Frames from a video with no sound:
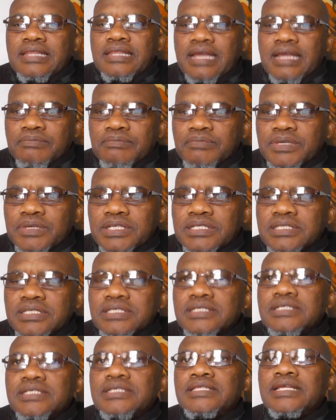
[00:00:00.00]
that
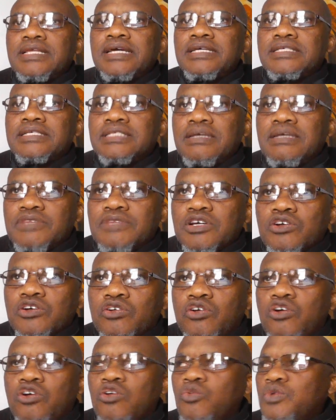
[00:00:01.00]
means there is something
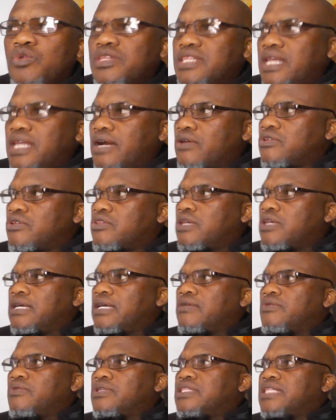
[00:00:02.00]
wrong with
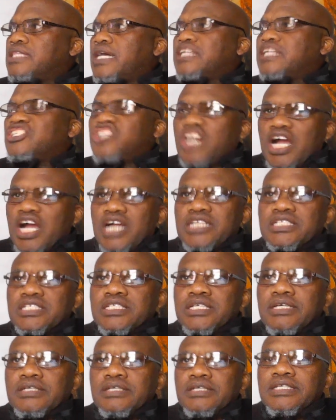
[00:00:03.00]
that
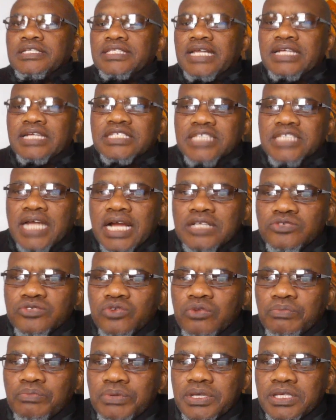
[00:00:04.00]
charge. That charge
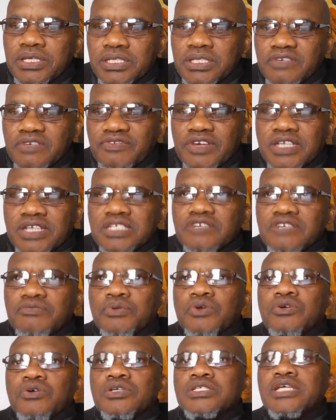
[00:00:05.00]
will be defective,
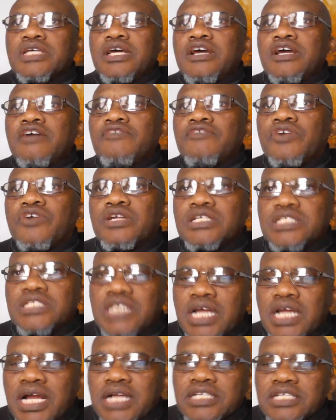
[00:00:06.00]
because for a
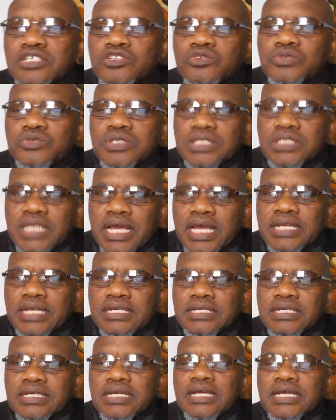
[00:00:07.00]
charge to
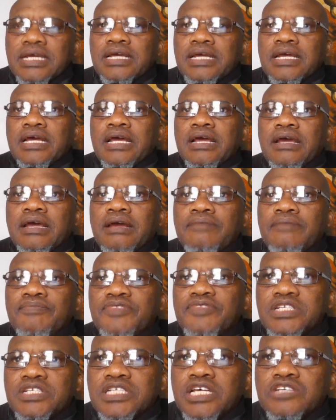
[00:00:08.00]
stand
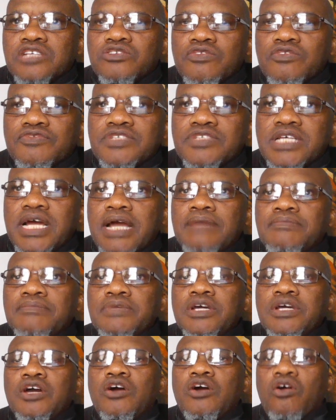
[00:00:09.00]
the test of time,
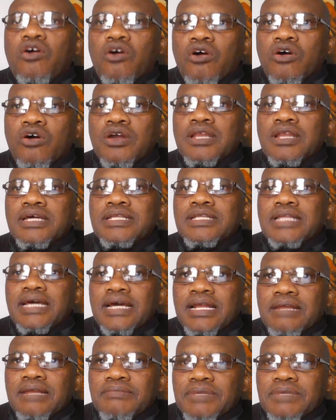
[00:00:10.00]
all the
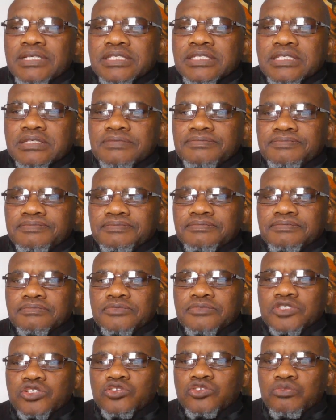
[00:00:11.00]
elements
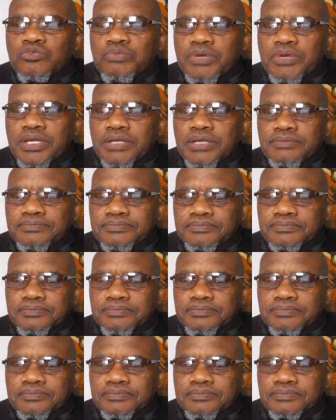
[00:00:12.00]
should be